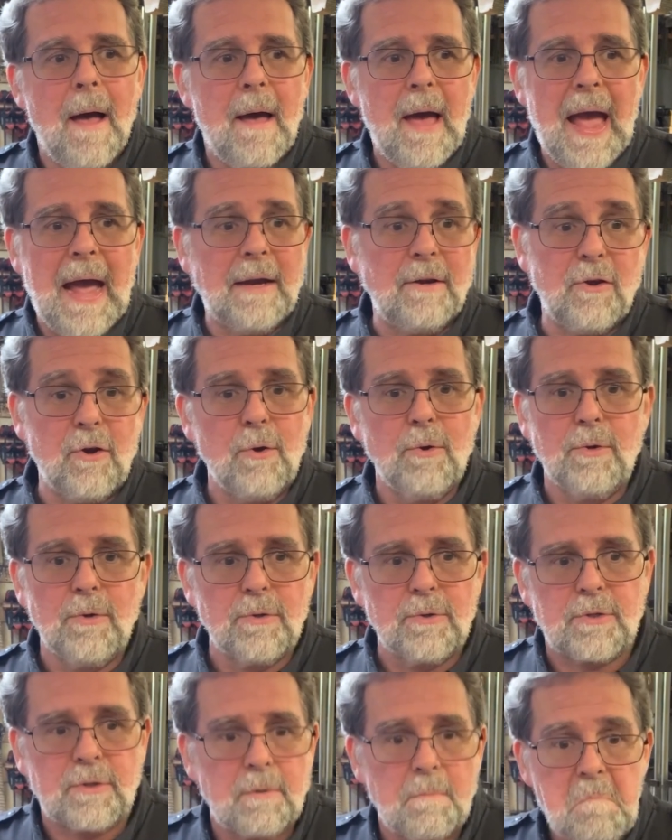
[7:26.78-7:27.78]
and
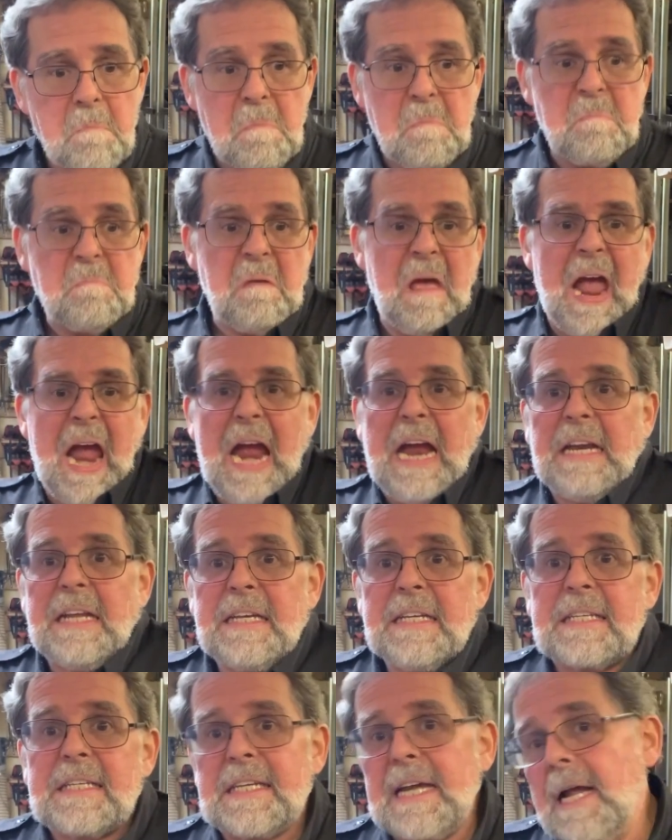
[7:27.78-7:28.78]
use
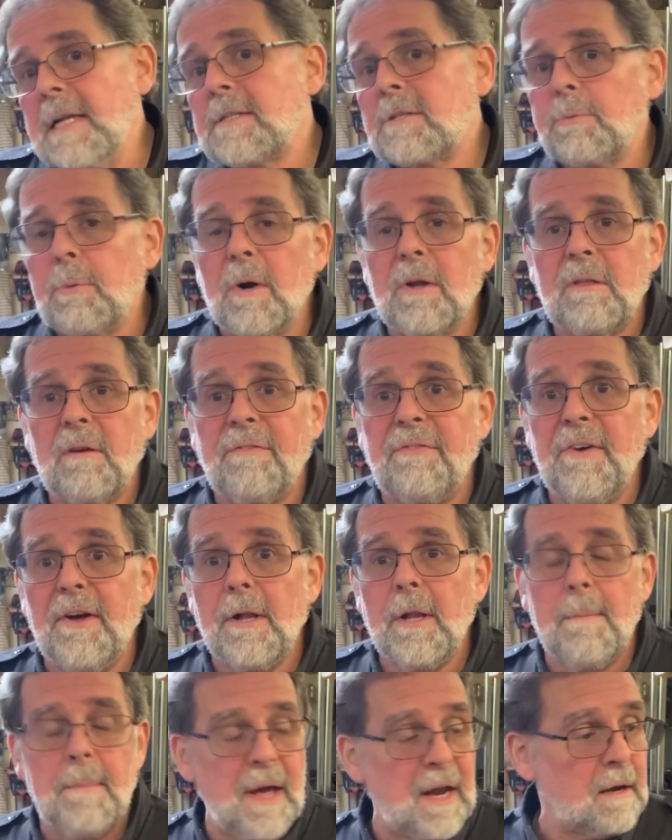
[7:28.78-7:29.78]
80 cents worth of
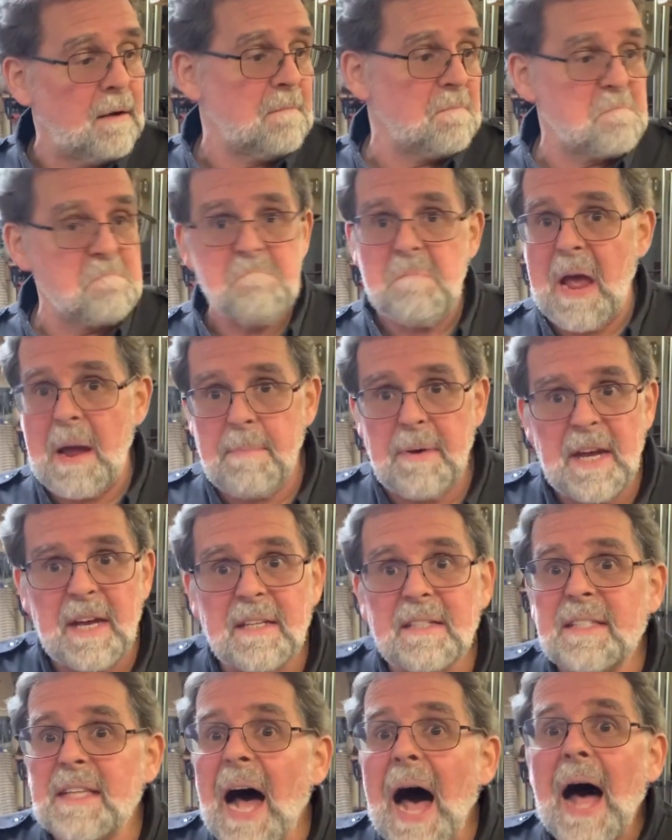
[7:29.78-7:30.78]
filament, maybe
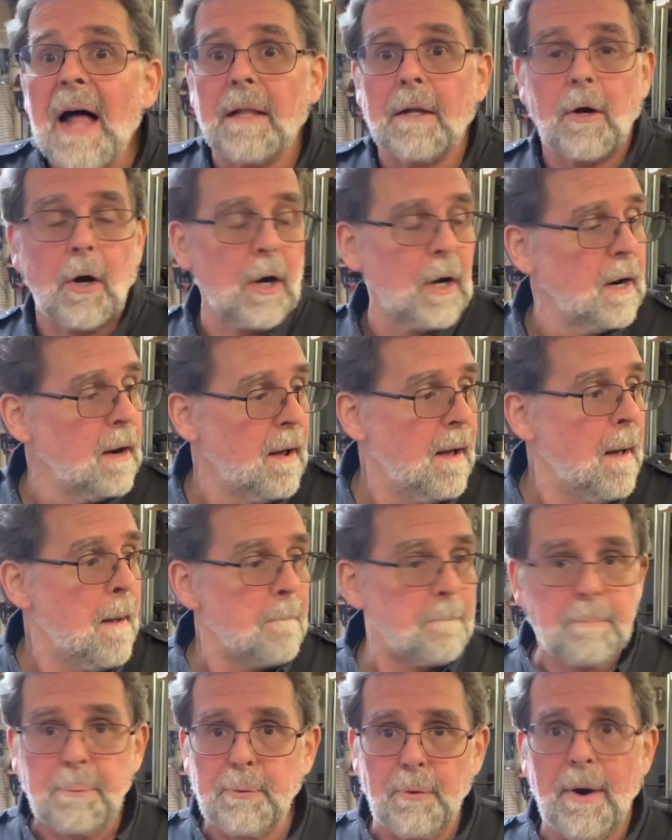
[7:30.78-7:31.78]
$1,
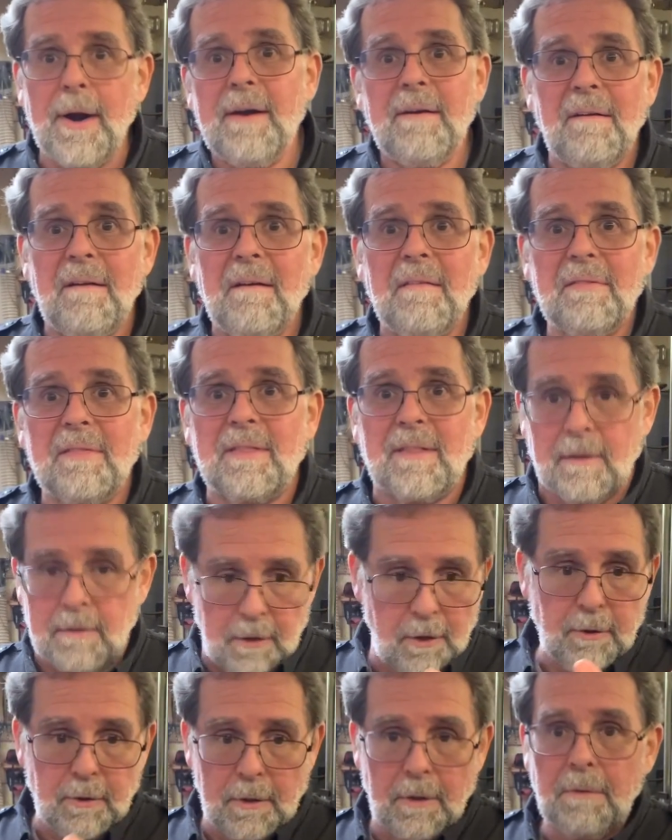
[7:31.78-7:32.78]
print
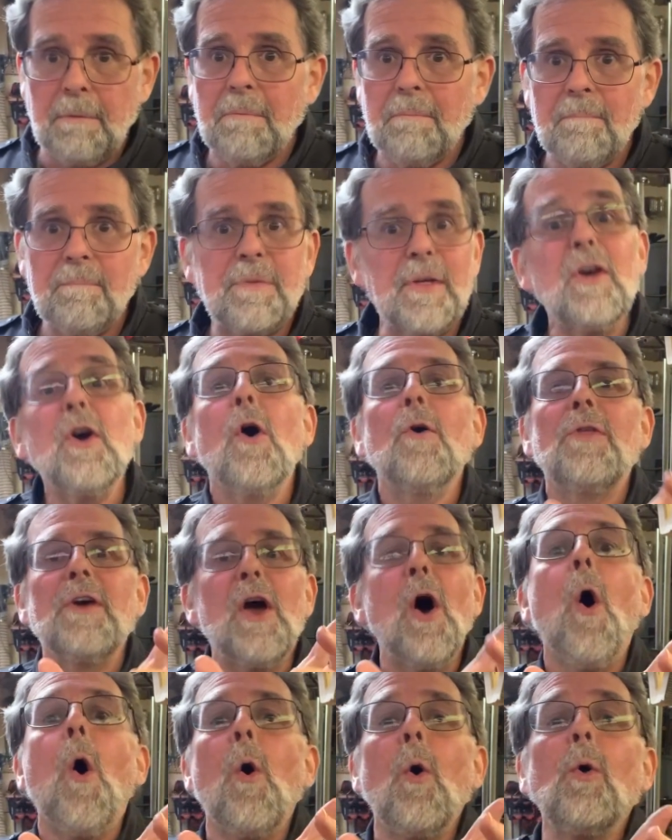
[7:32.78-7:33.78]

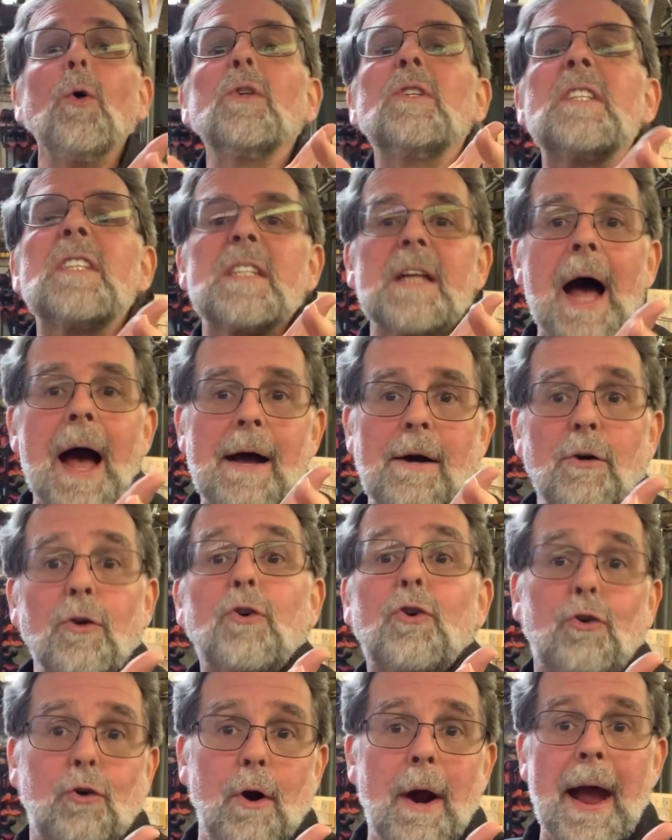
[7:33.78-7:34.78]
the old style
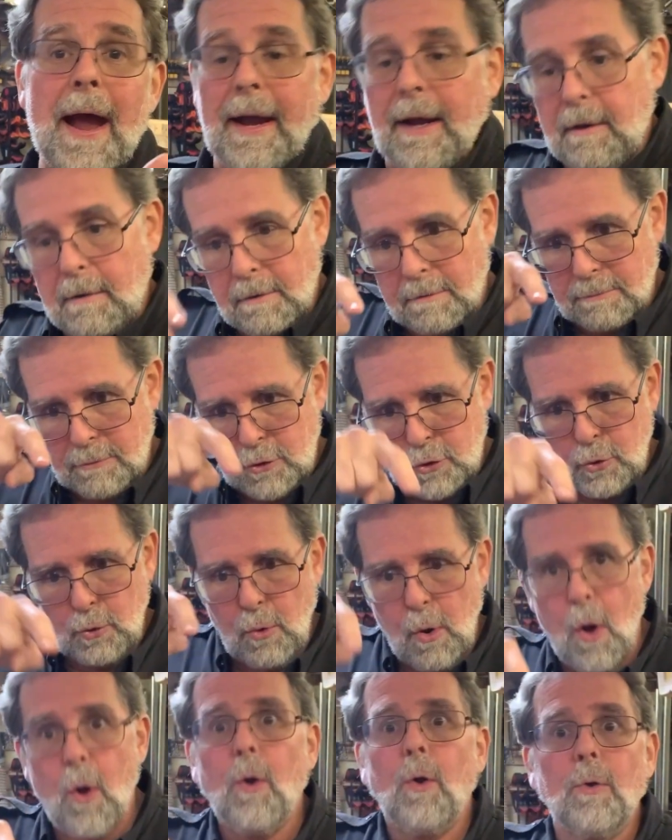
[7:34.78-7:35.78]
Craig
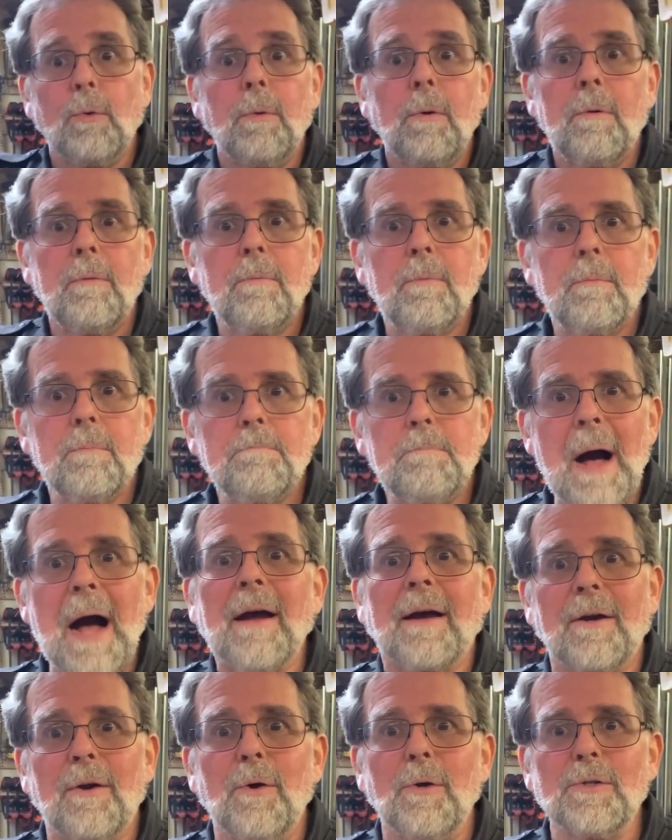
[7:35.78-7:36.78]
2-hole
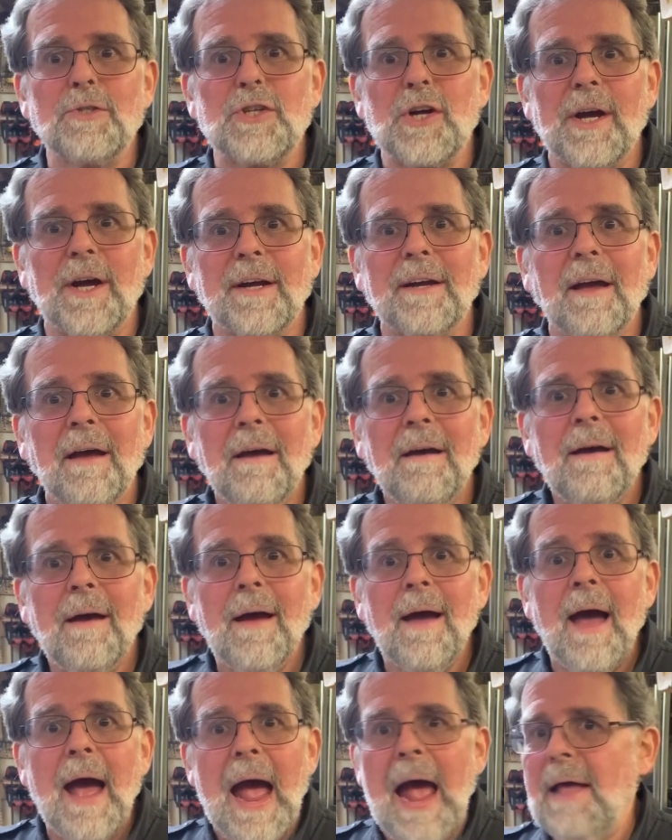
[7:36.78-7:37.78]
pocket hole jig,
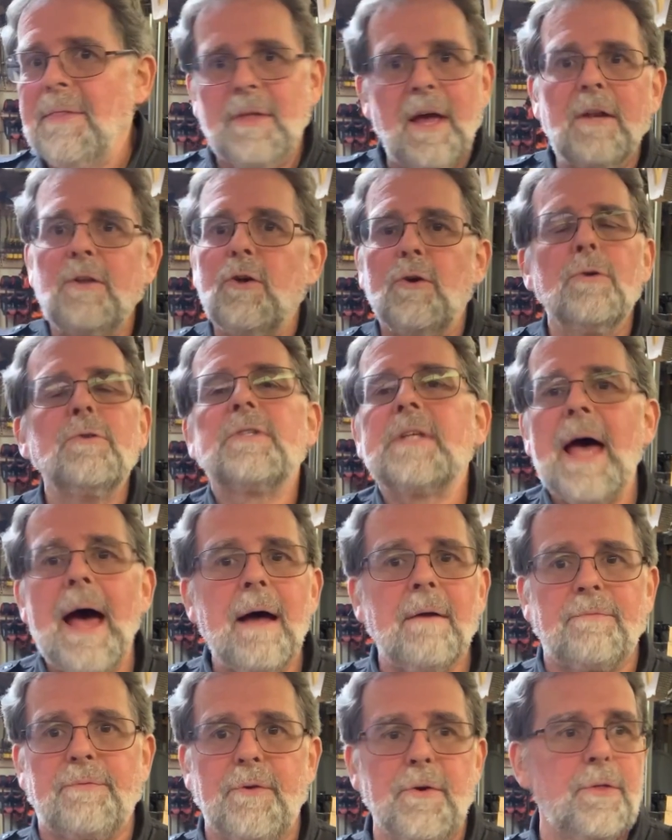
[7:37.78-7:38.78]
and then use
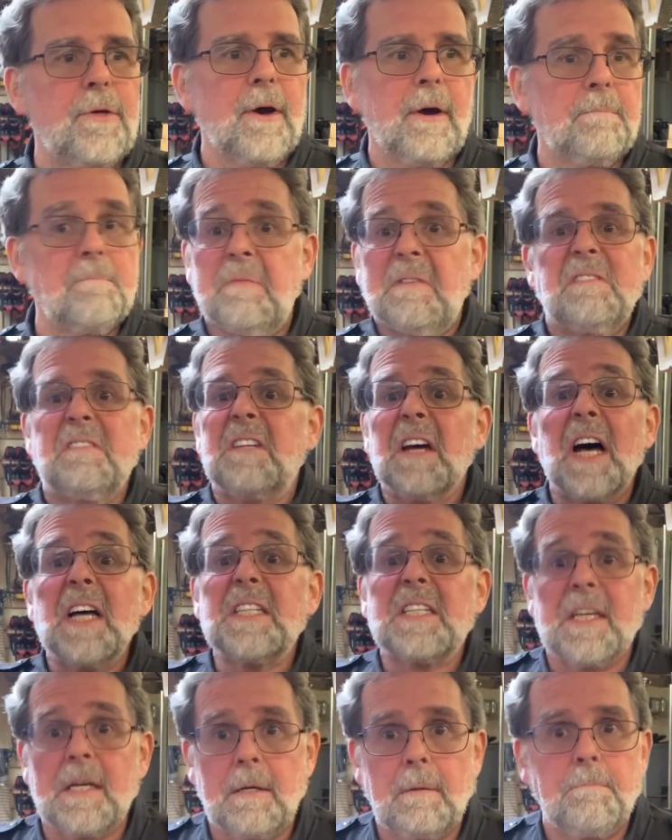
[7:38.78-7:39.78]
that for the
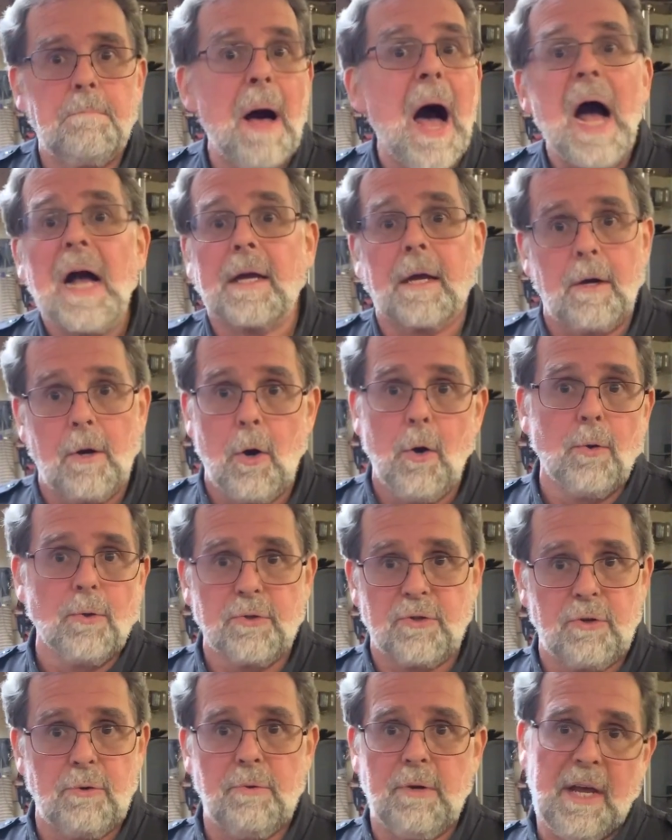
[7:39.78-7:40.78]
dozen pocket
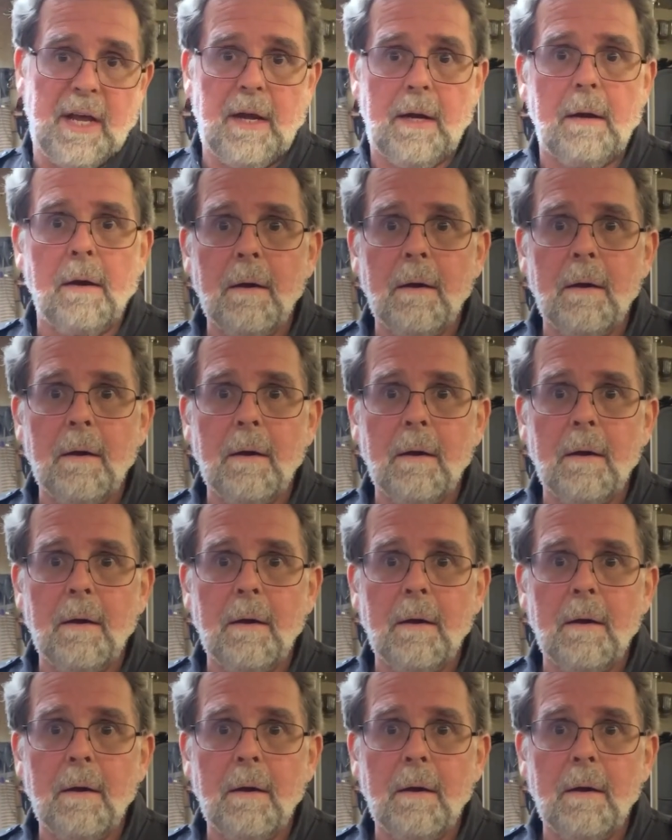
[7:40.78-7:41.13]
holes you need.